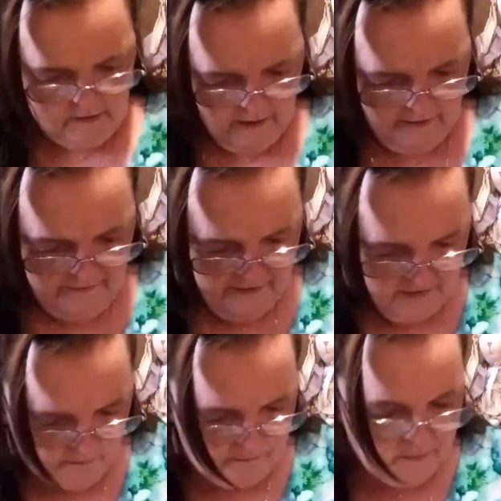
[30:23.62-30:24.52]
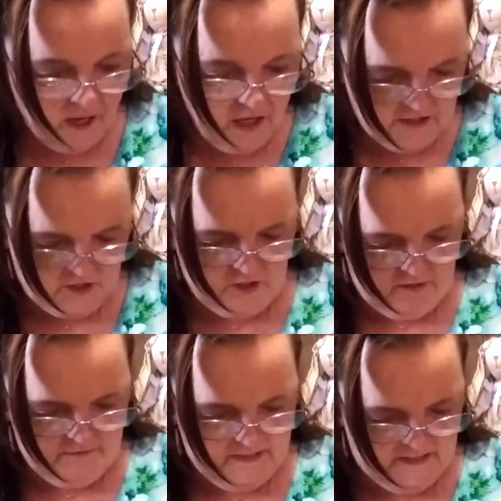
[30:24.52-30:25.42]
I found a bunch
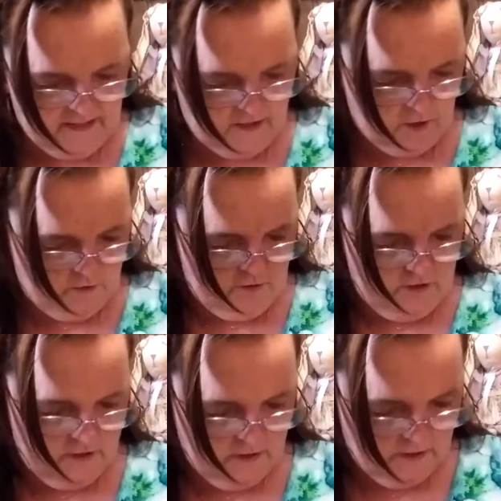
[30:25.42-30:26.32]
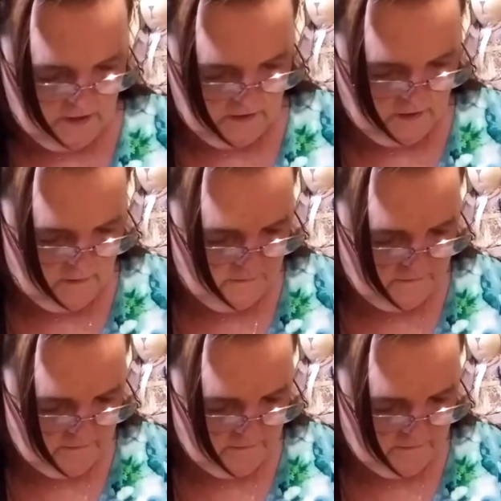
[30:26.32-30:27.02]
of stickers. Um,